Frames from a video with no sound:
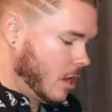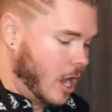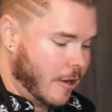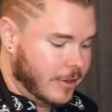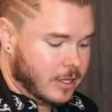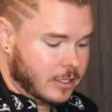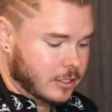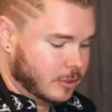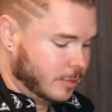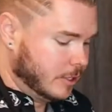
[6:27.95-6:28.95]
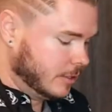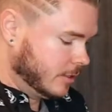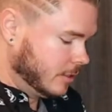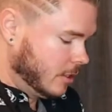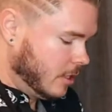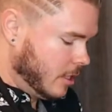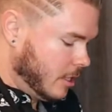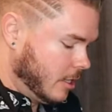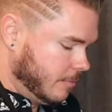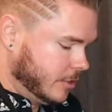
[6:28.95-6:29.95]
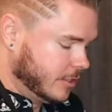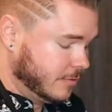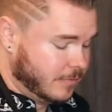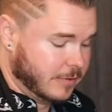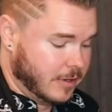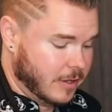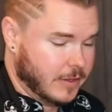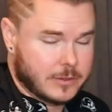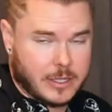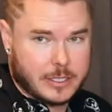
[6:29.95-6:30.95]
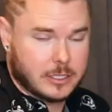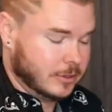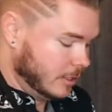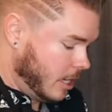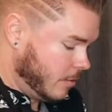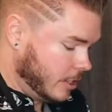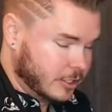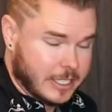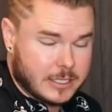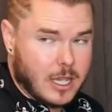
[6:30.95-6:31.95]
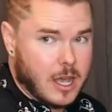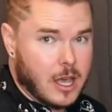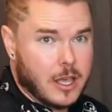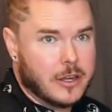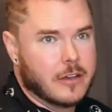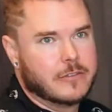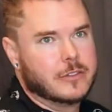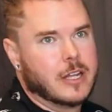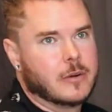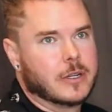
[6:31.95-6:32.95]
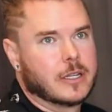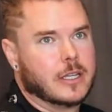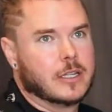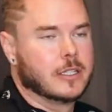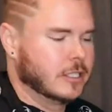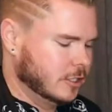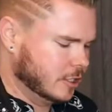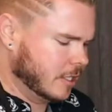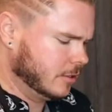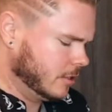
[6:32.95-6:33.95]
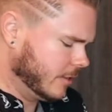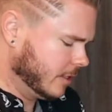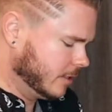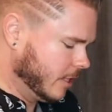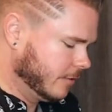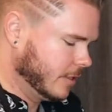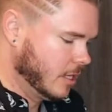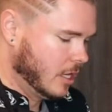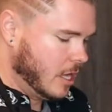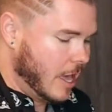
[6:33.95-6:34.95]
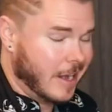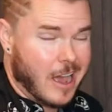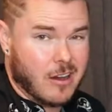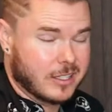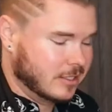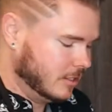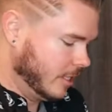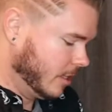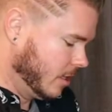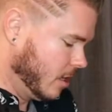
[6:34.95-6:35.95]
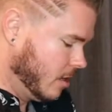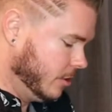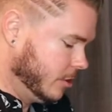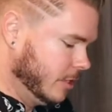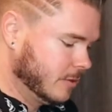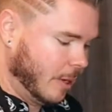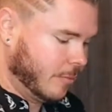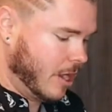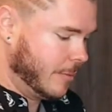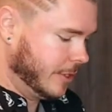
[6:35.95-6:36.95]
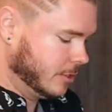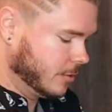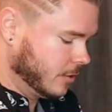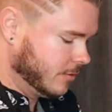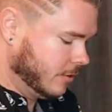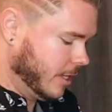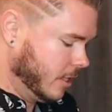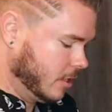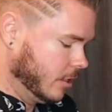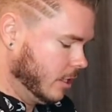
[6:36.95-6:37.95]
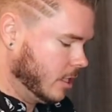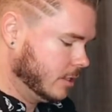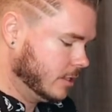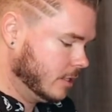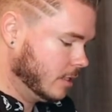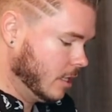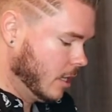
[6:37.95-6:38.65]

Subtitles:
I read a lot of cookbooks just for fun. That's what I like doing. I watch a ton of Food Network and Cooking Channel and all that stuff. And now, honestly, like YouTube's my primary source for like cooking content.